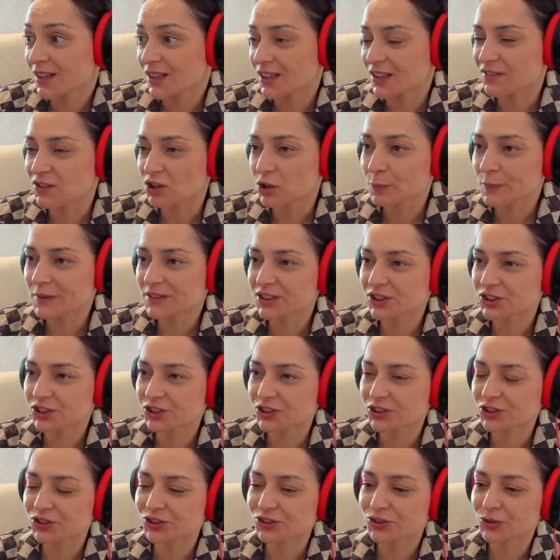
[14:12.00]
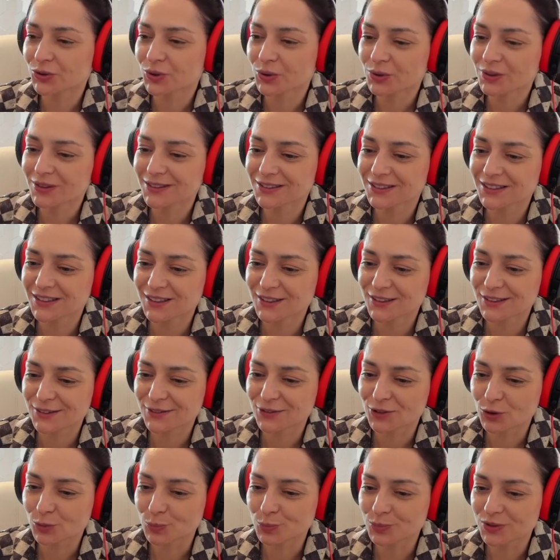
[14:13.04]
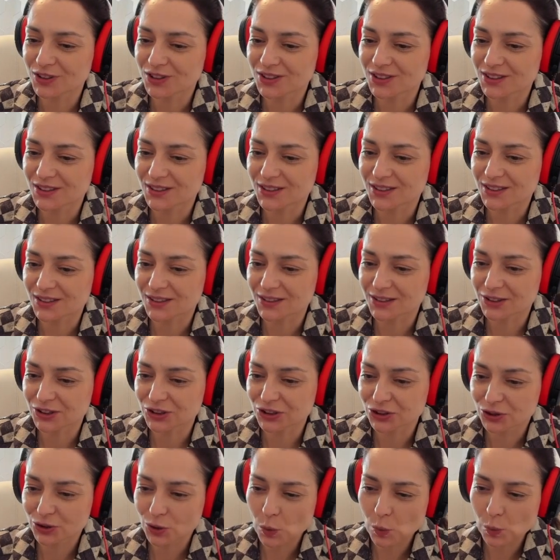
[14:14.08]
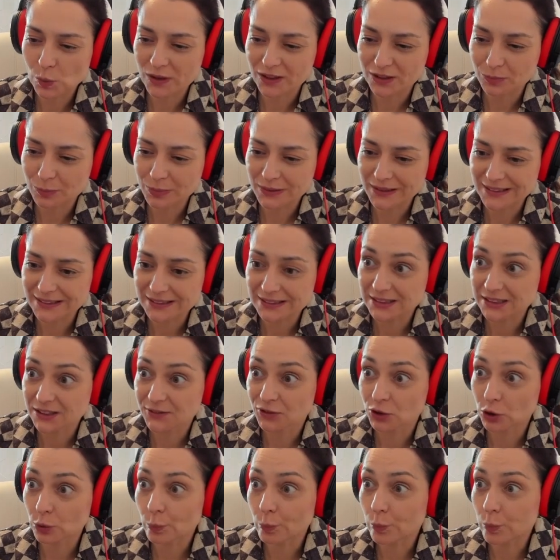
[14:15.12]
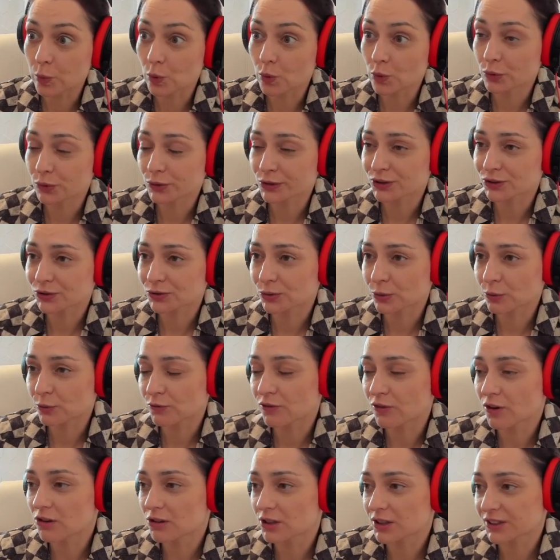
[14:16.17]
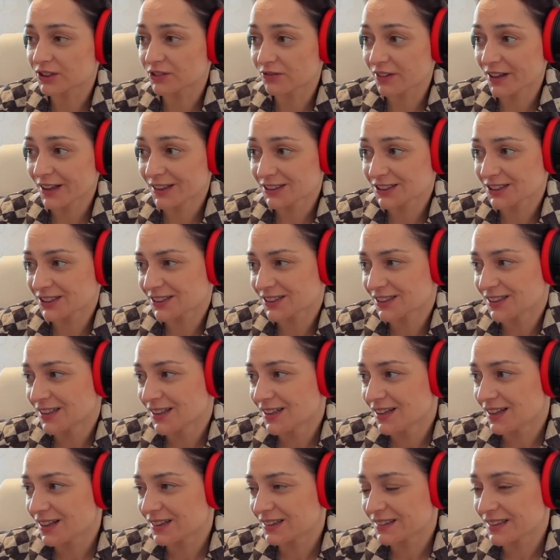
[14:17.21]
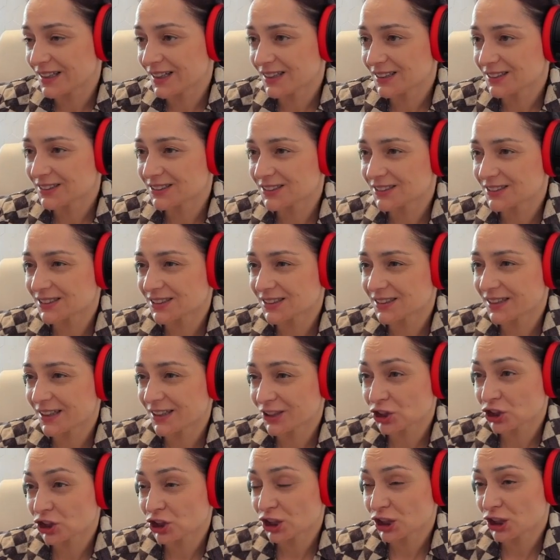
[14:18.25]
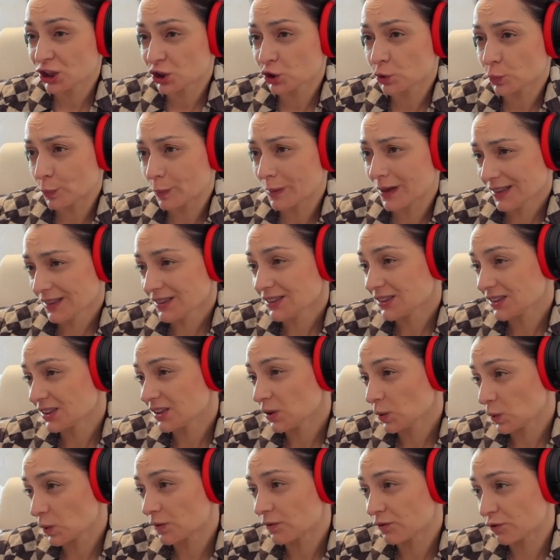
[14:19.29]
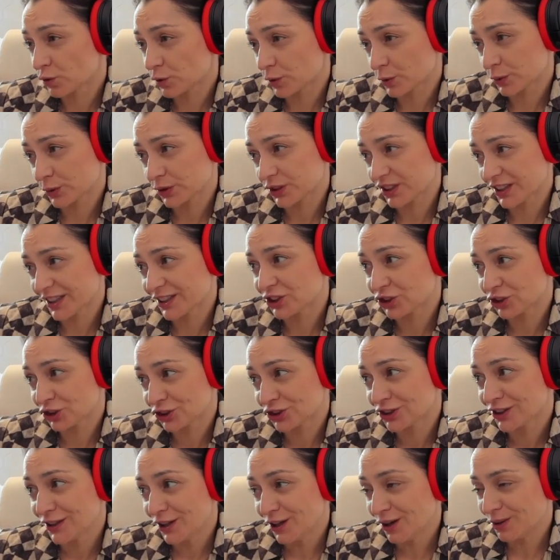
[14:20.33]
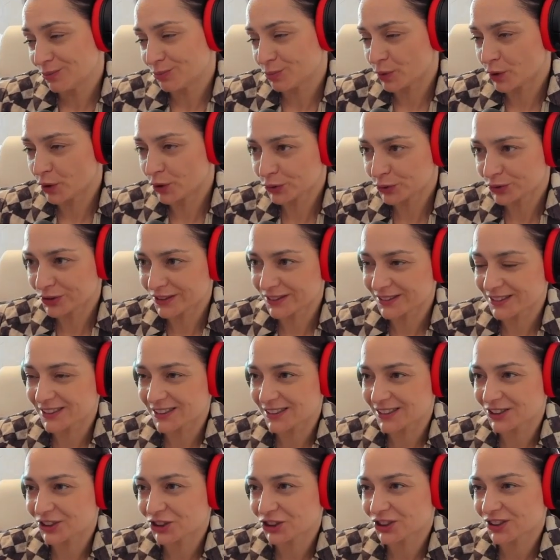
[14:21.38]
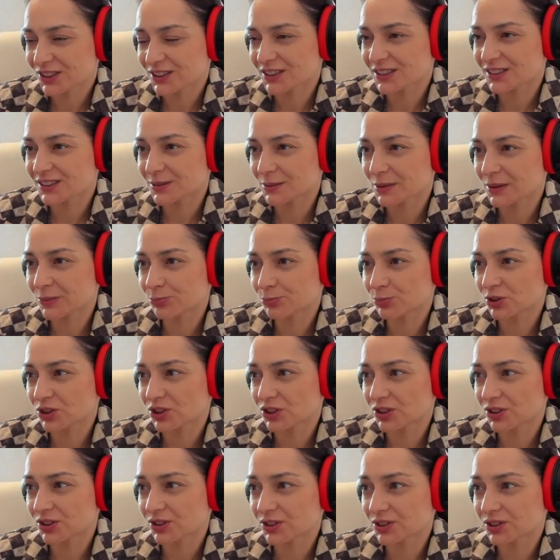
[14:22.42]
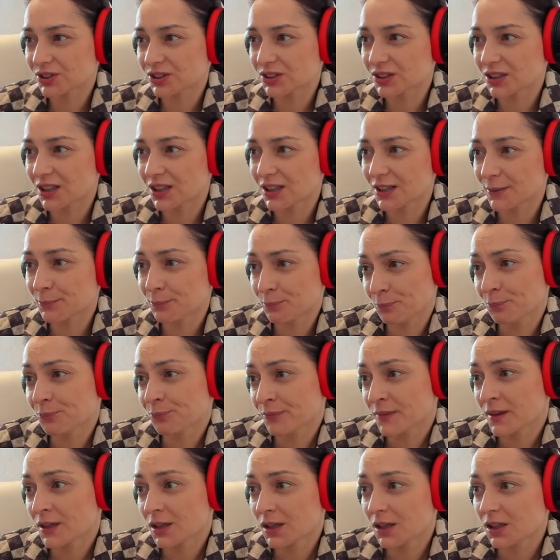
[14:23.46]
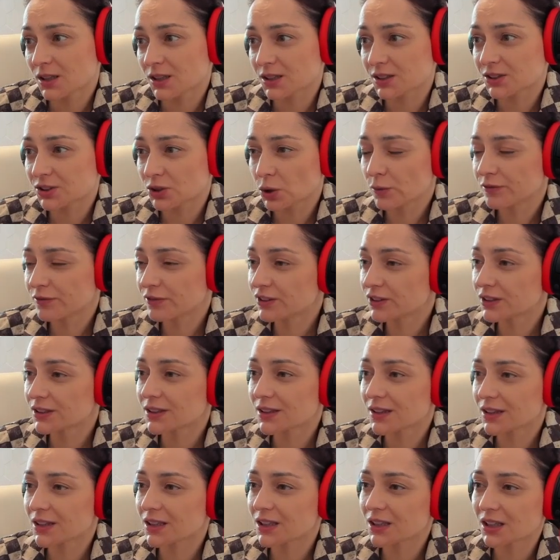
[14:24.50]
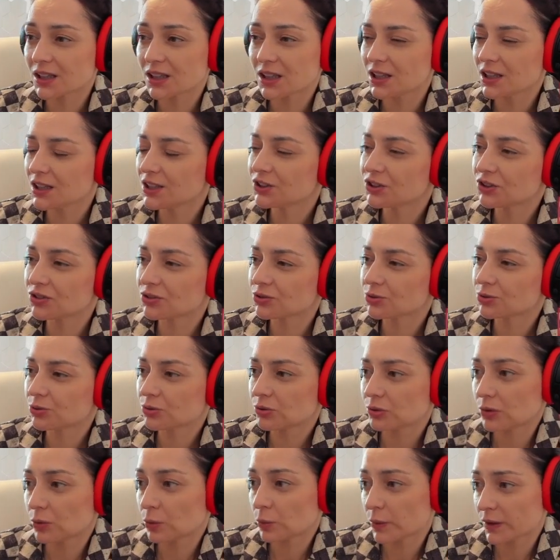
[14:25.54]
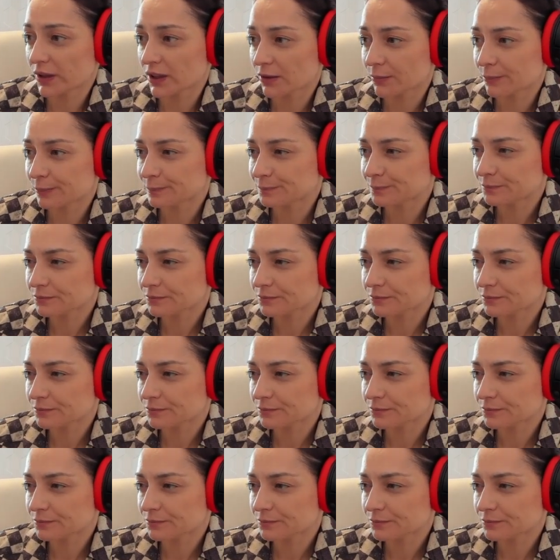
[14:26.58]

If your position is strong, if your pieces are so well placed, if your pawn is so far advanced, that uh, actually you must look for such brutal decisions uh, because um, it's often the key to win.